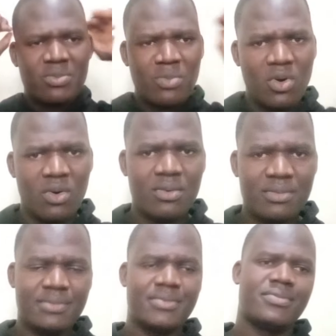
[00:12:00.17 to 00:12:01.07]
it more,
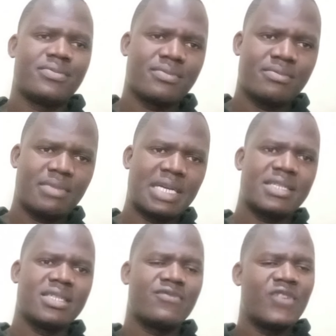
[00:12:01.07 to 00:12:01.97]

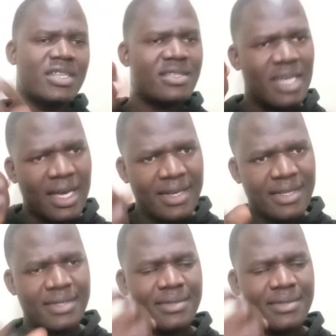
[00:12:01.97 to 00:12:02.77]
but it's very sad.